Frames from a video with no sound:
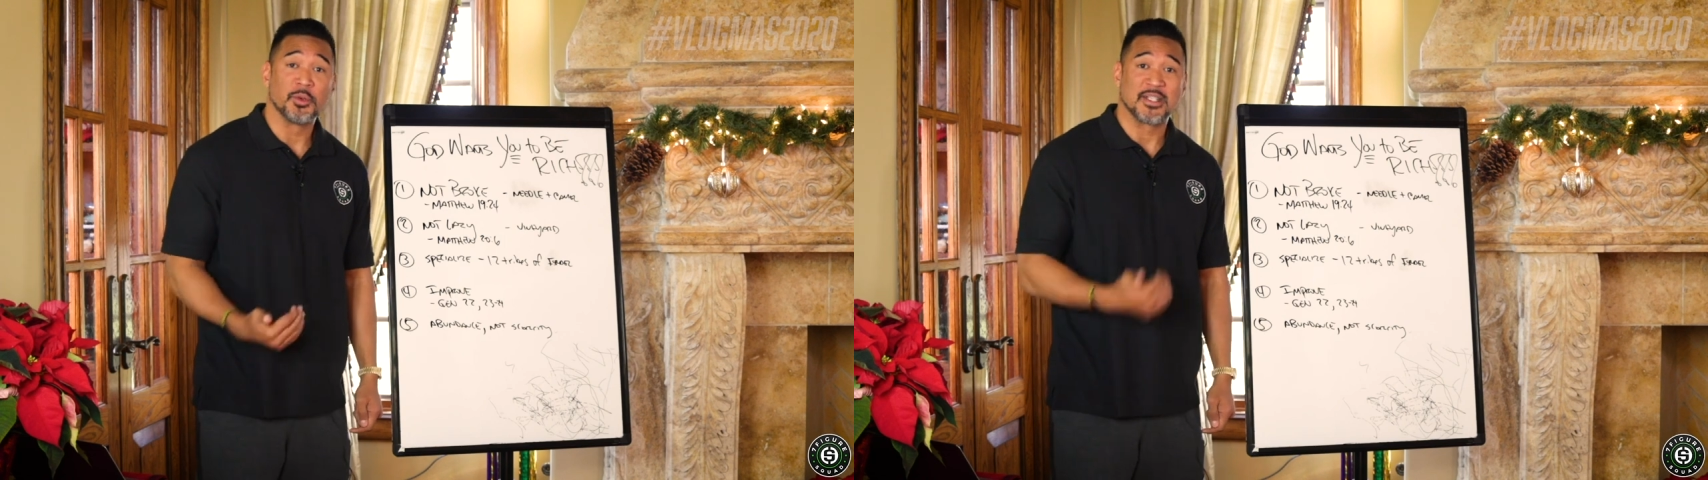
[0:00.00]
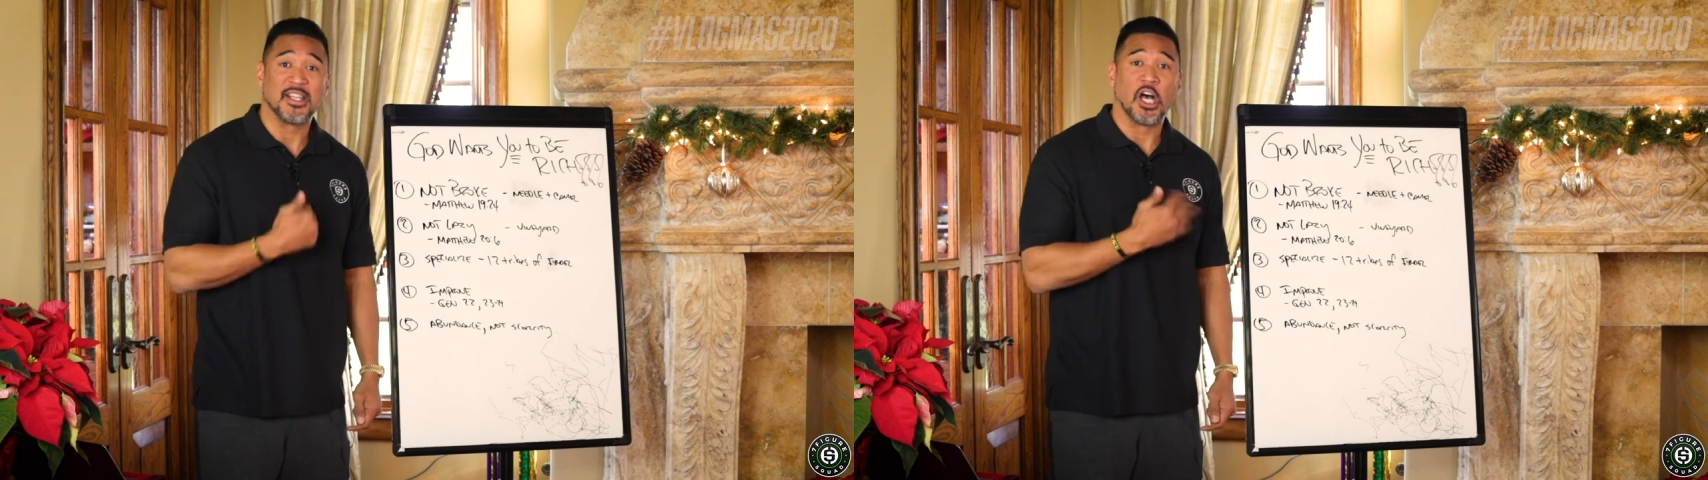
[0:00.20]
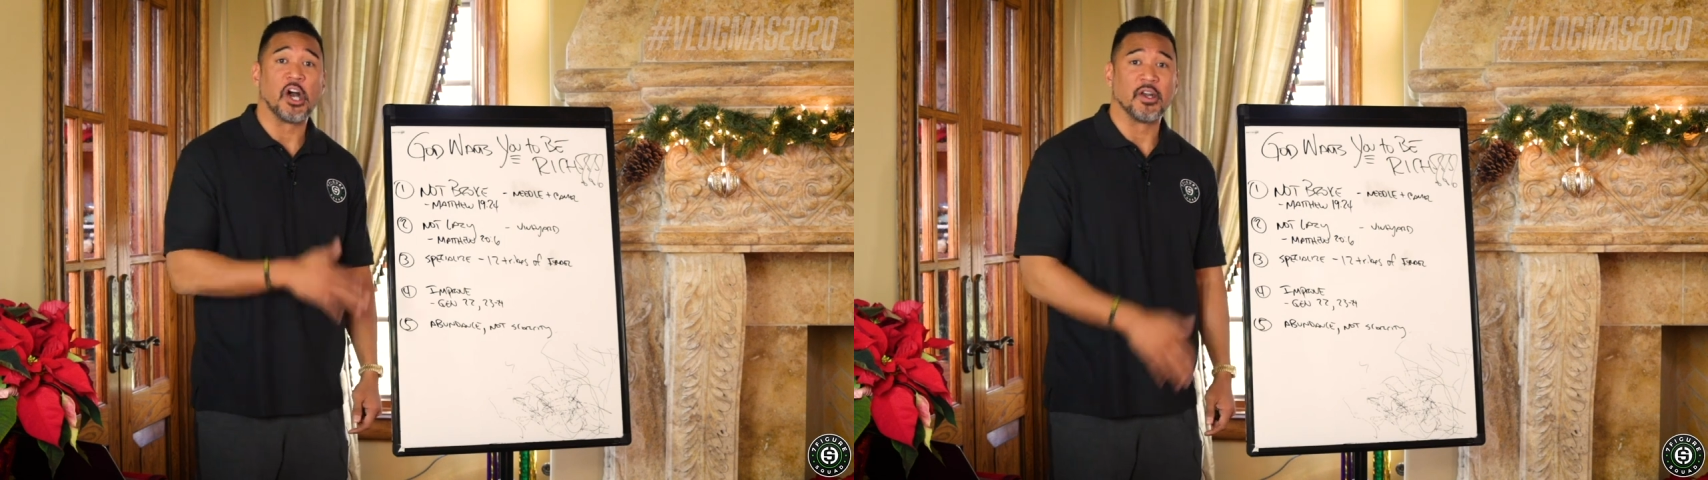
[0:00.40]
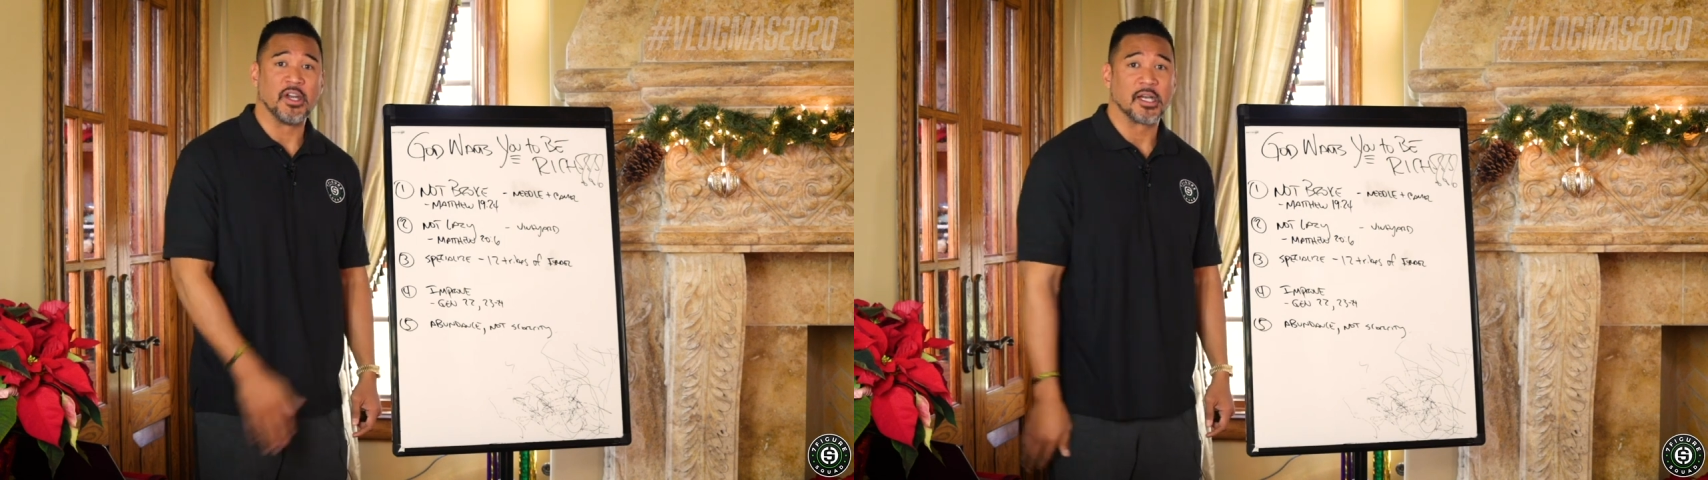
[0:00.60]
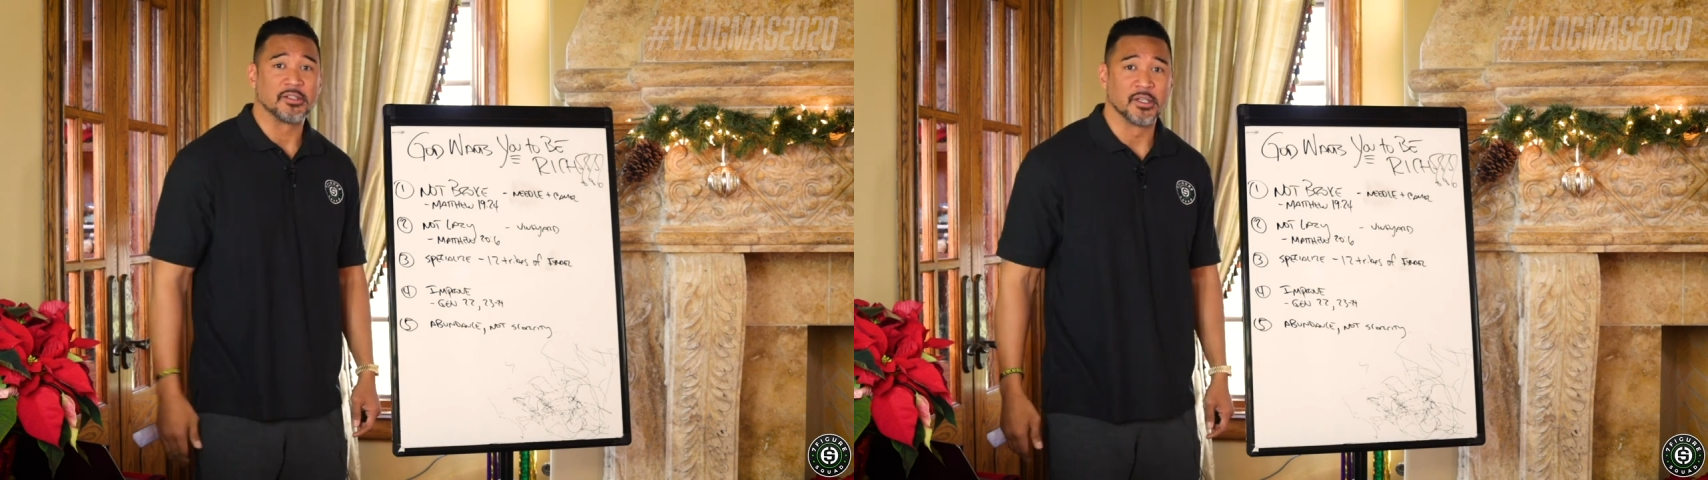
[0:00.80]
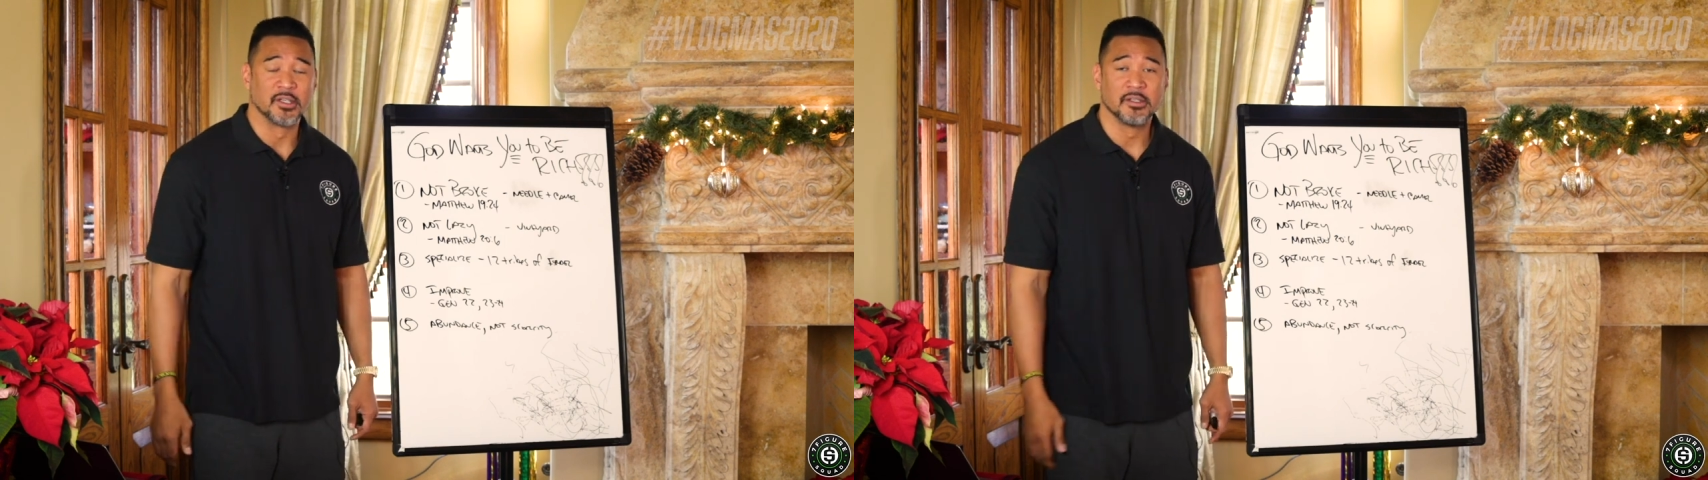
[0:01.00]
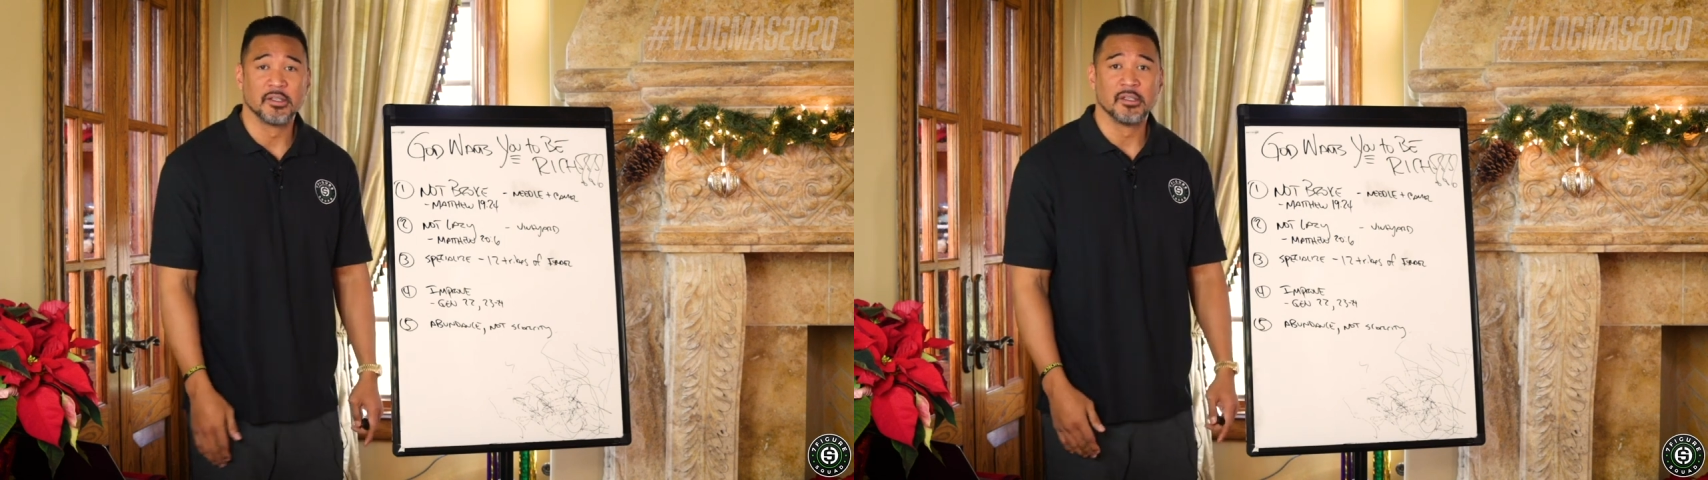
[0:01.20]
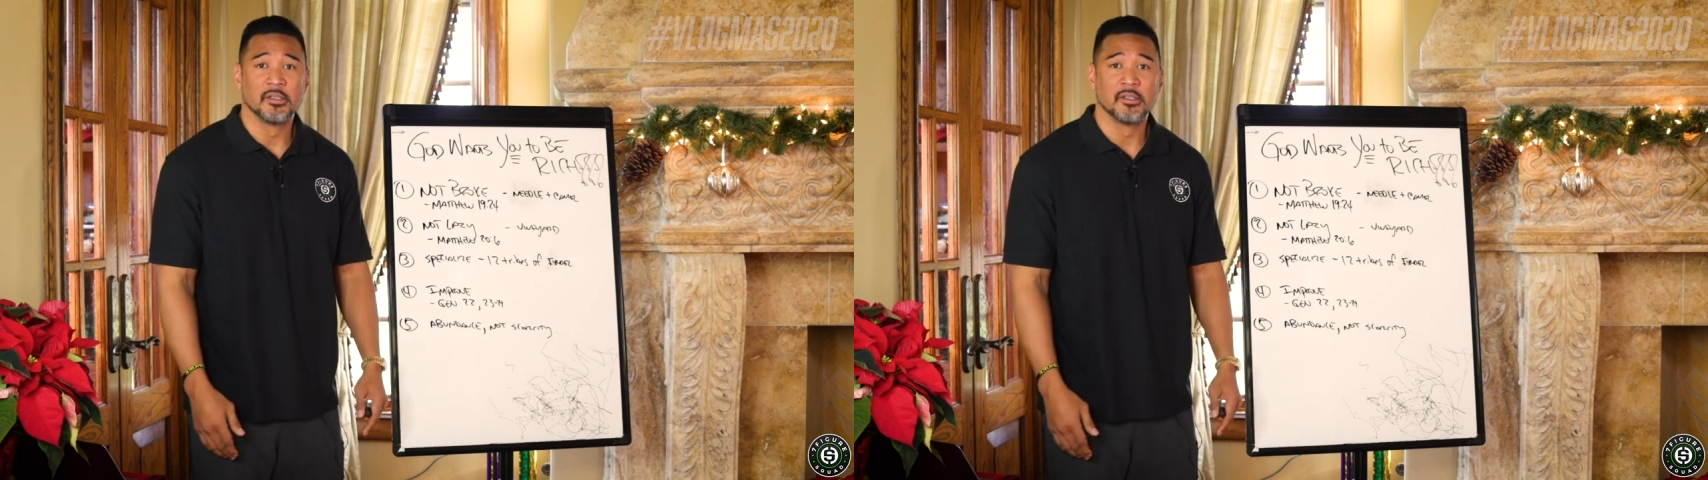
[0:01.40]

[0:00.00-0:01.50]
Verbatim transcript: or do you want to see the heart doctor?